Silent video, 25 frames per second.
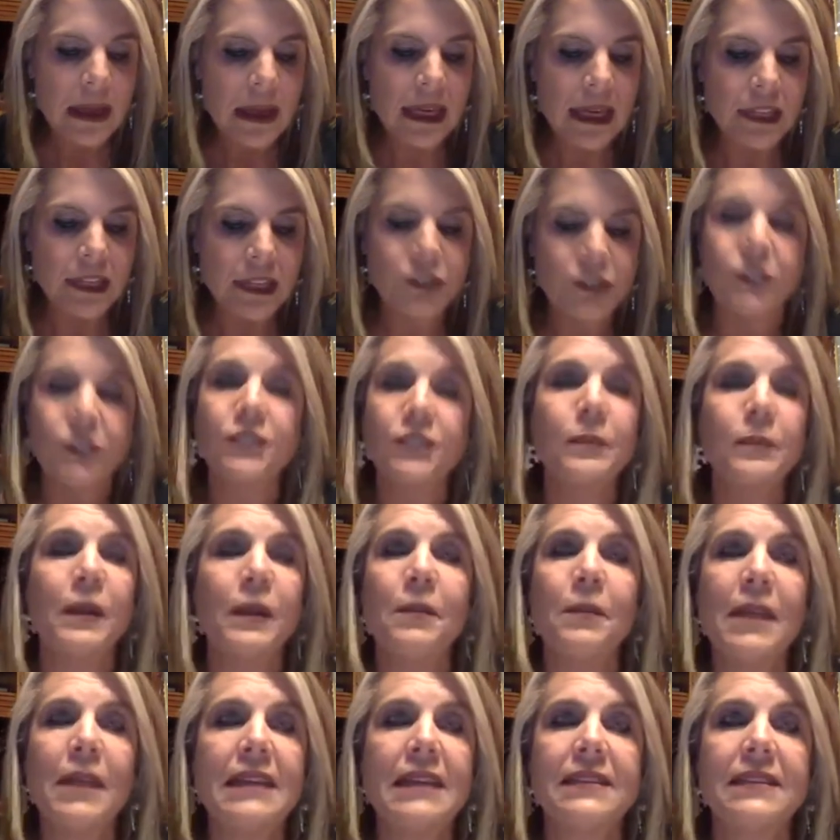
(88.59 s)
It's just been
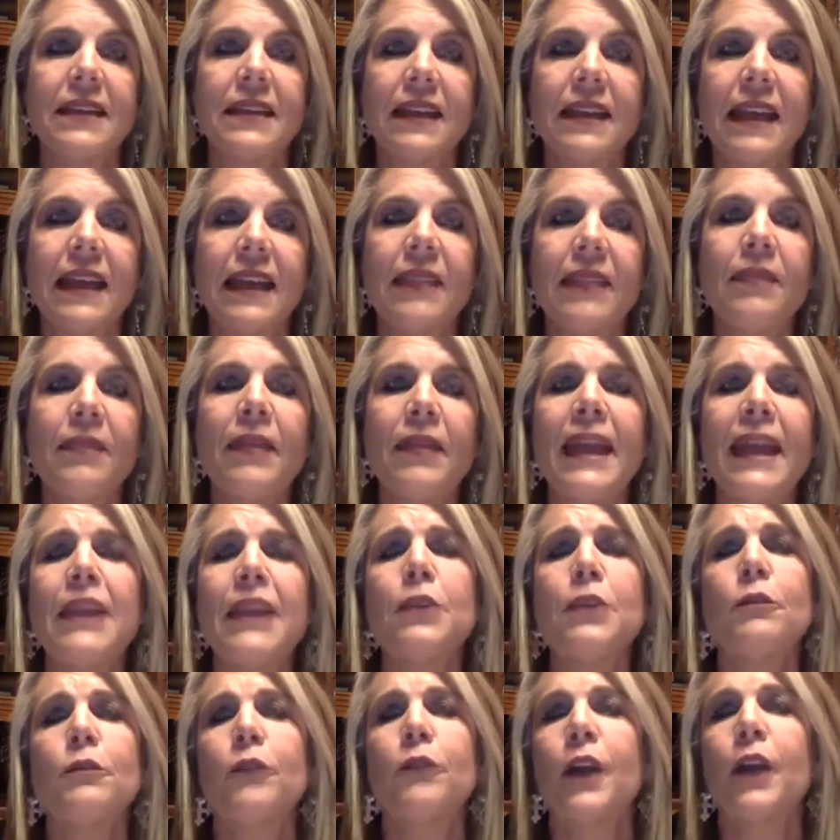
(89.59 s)
amazing. And thank
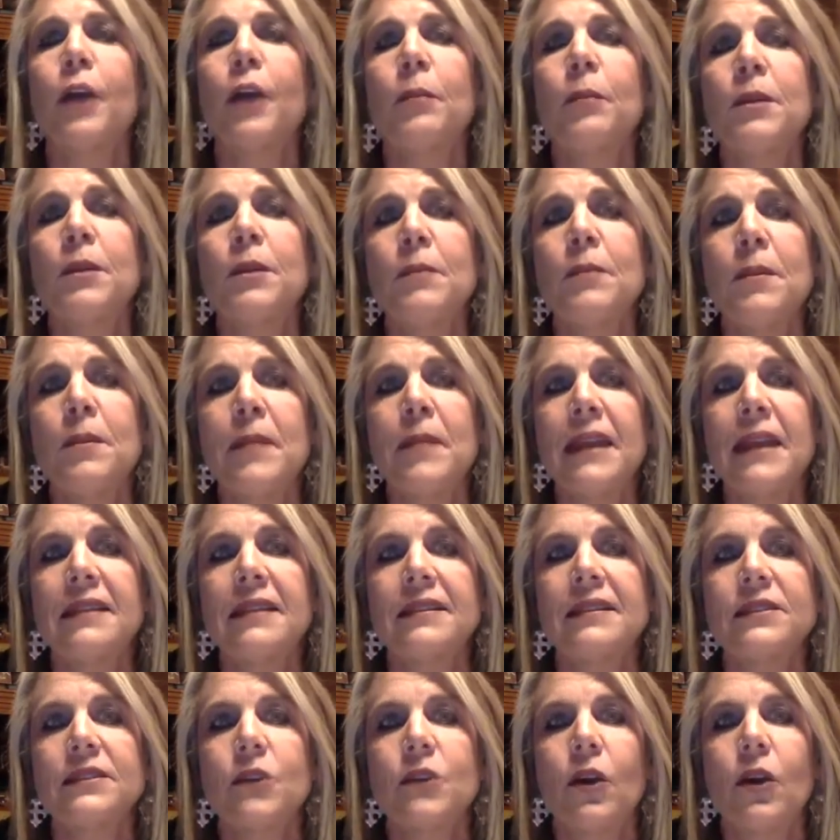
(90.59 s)
you for helping me make
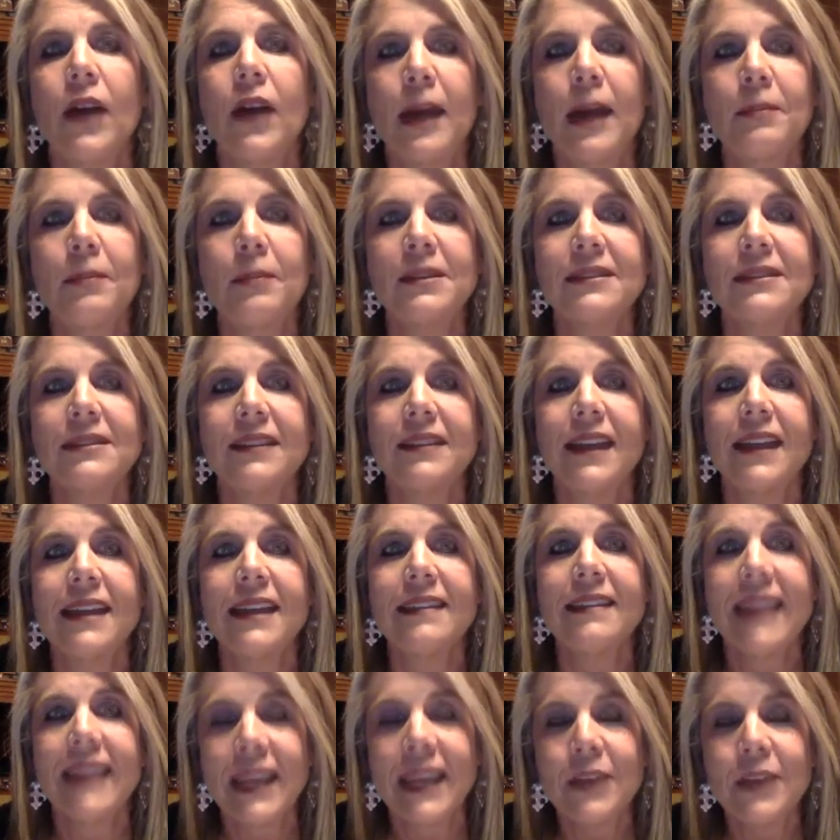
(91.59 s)
this call happen tonight.
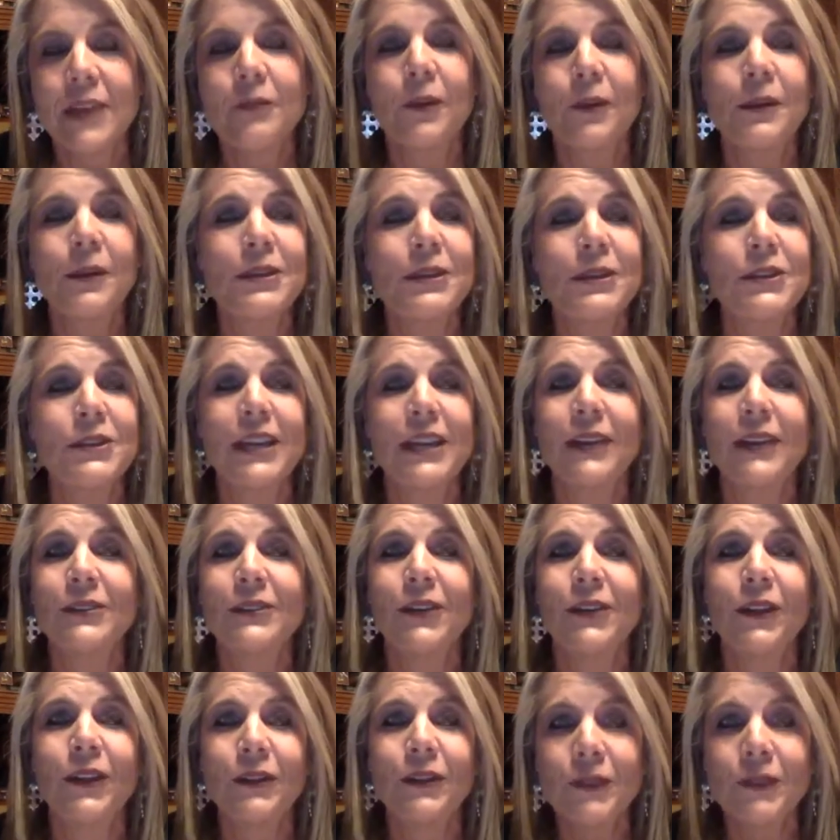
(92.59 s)
Thank you for reaching out to
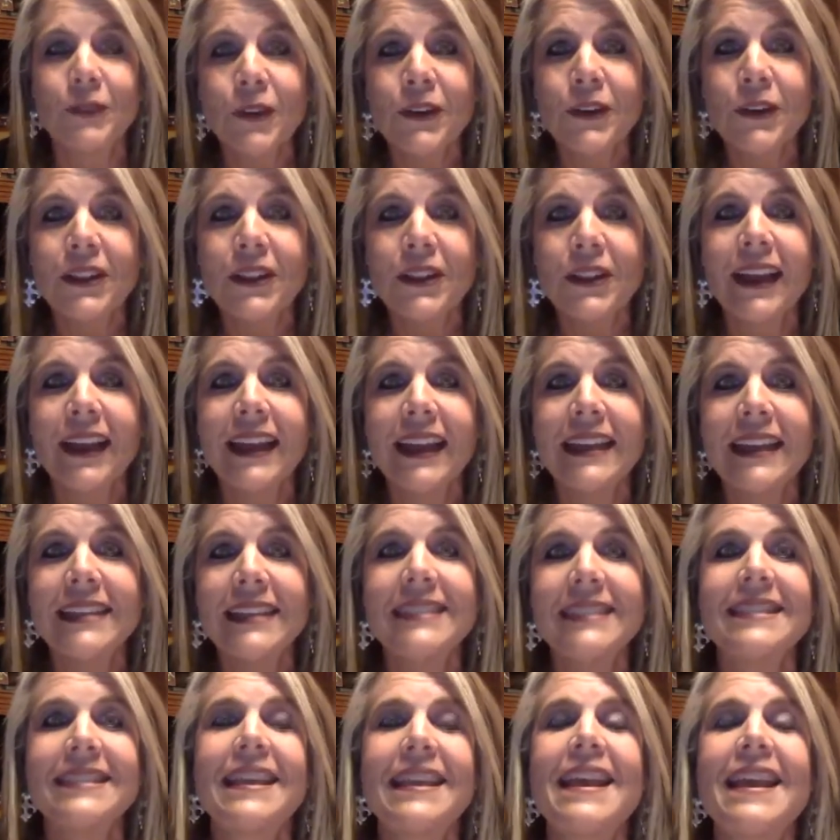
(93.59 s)
all of your
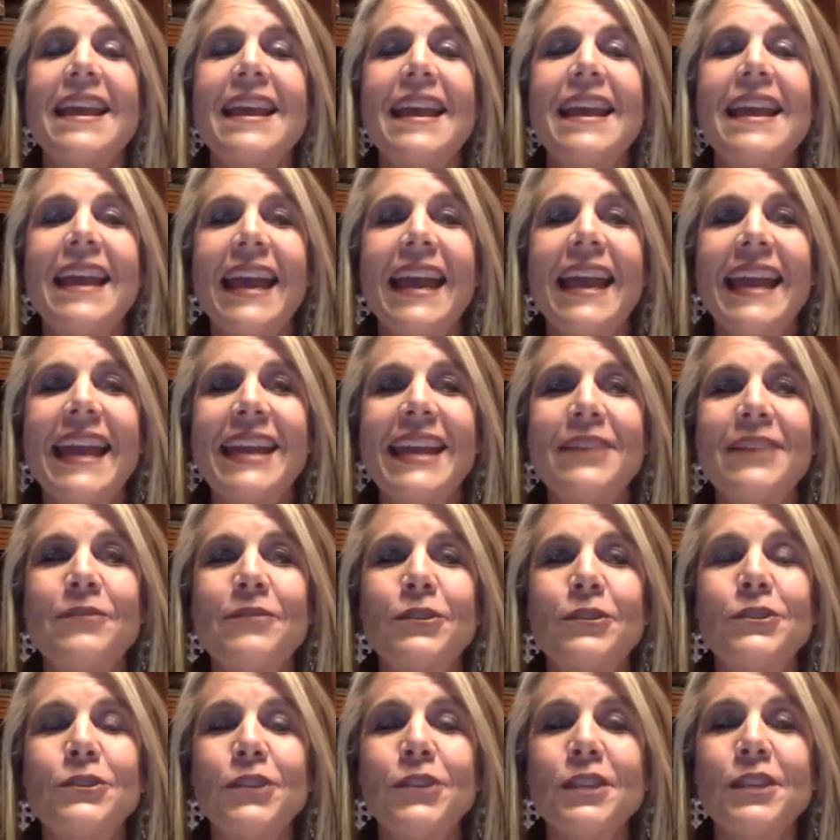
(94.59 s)
clients and for
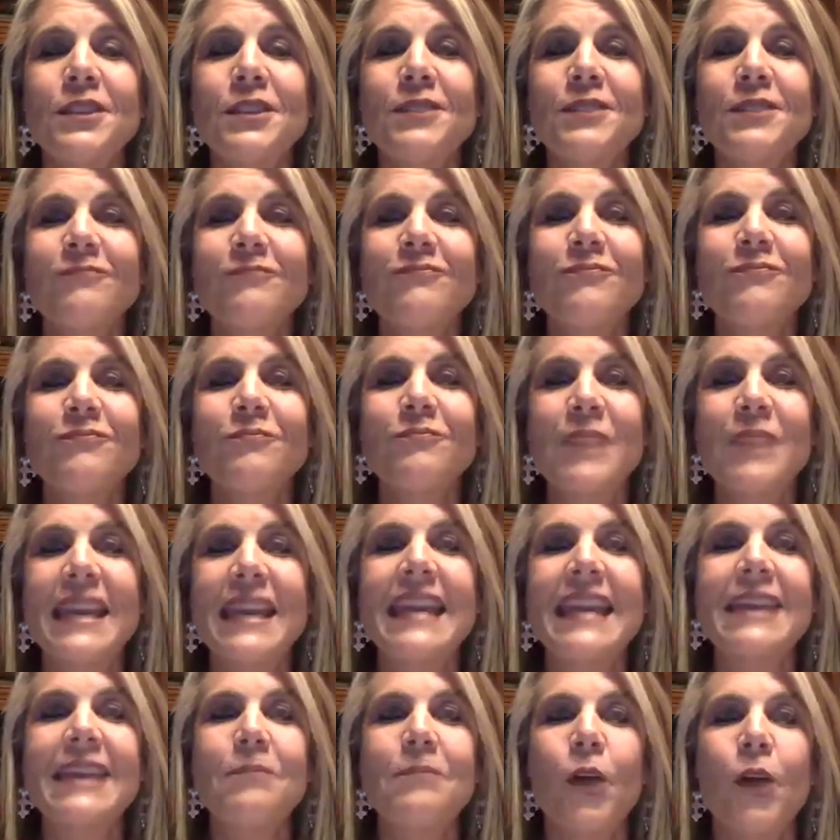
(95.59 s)
just
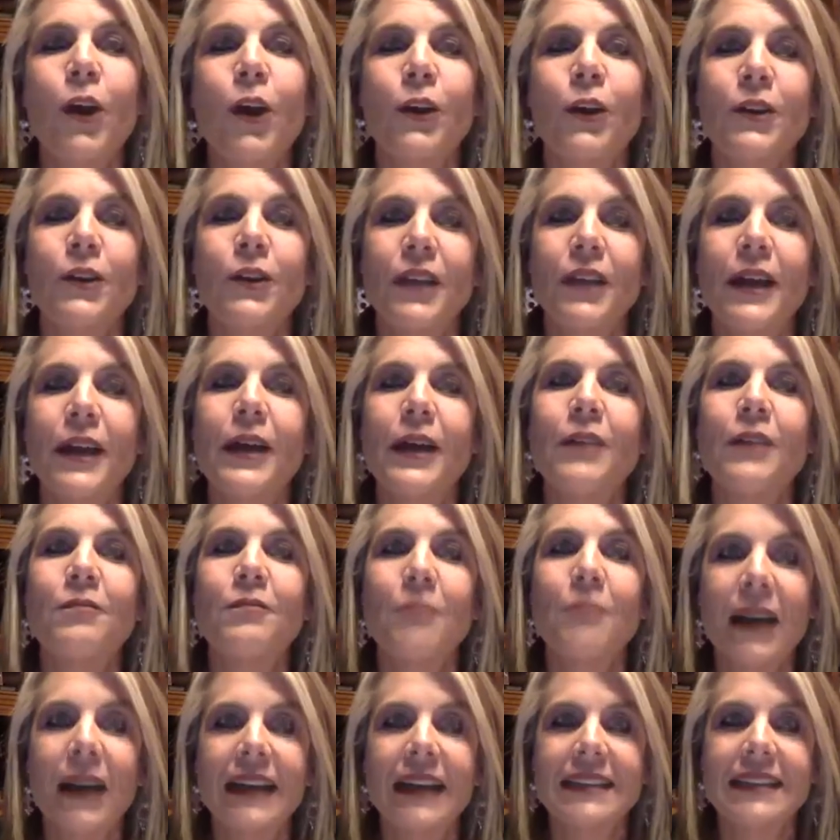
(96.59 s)
being part of
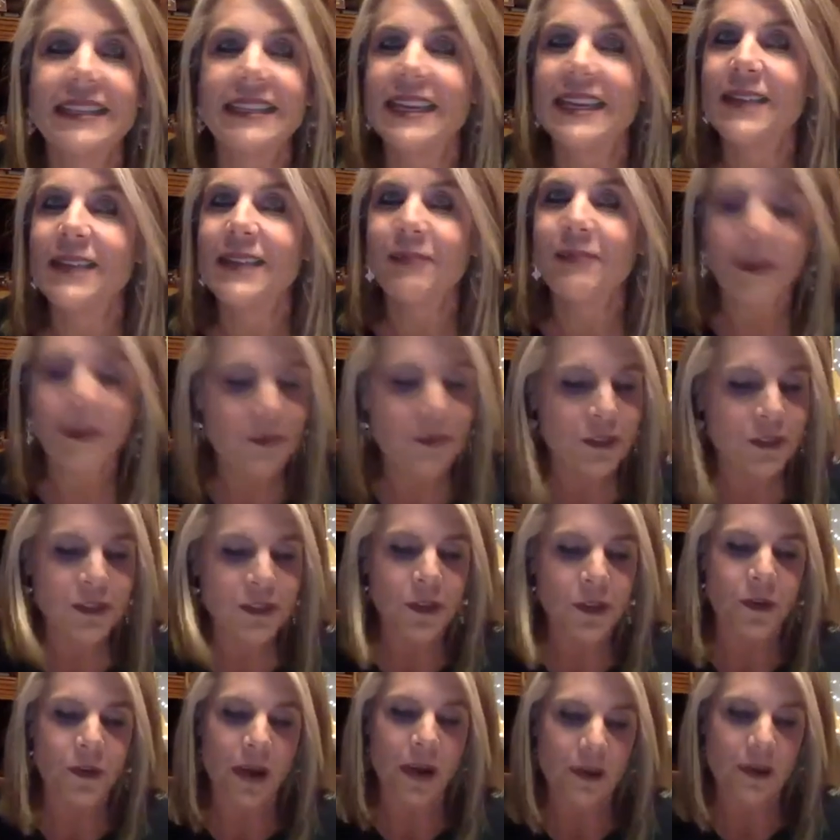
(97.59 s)
my team. I'm just
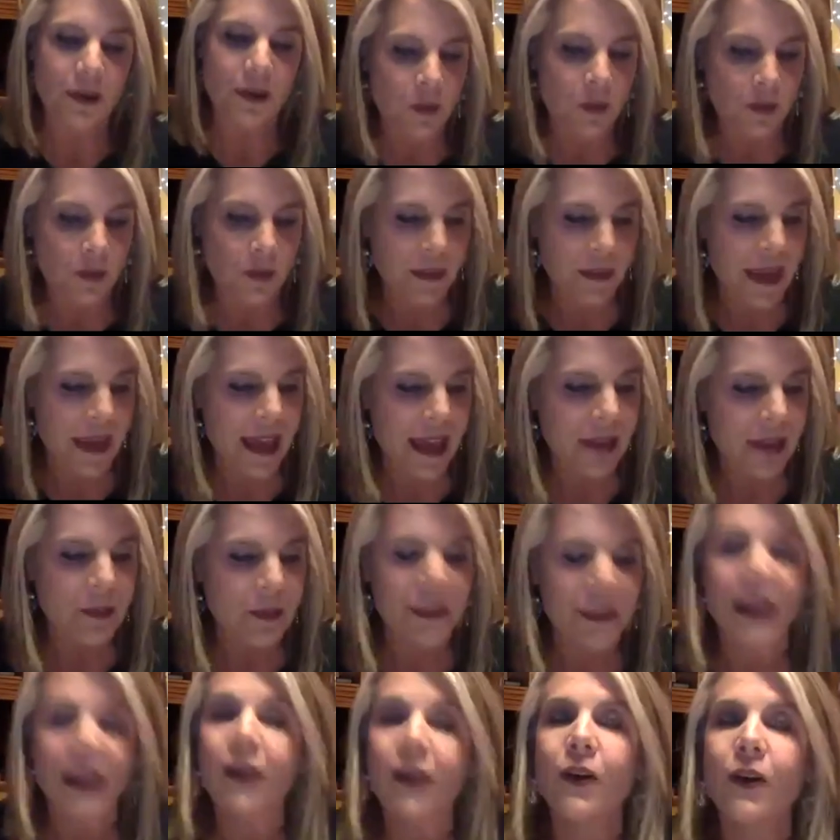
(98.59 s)
so grateful for that.
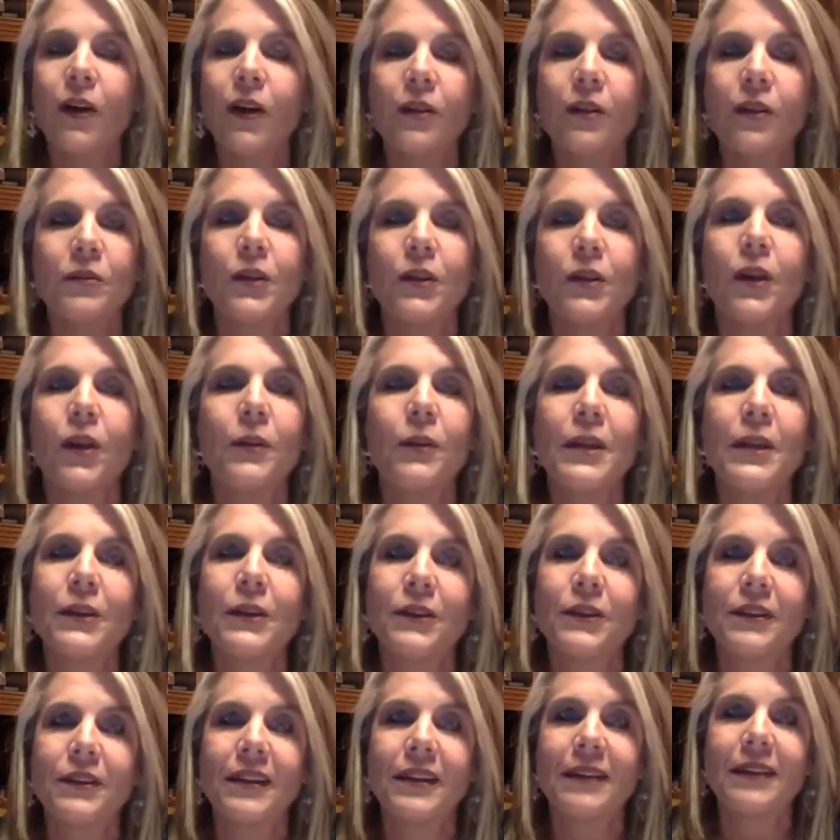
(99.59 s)
Without all of y'all, we
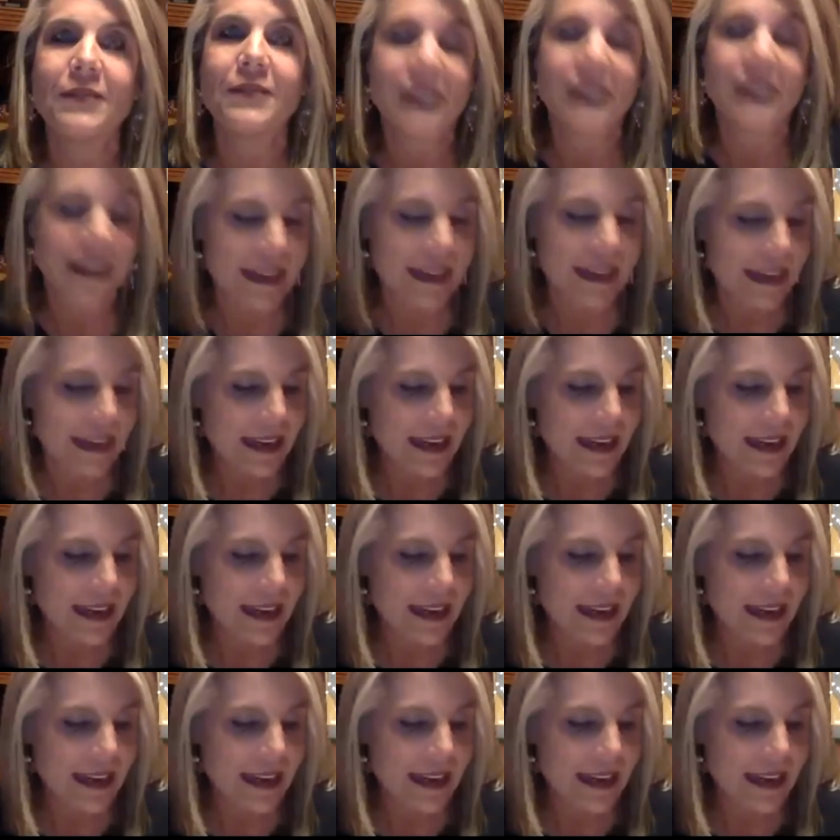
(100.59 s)
couldn't have done it.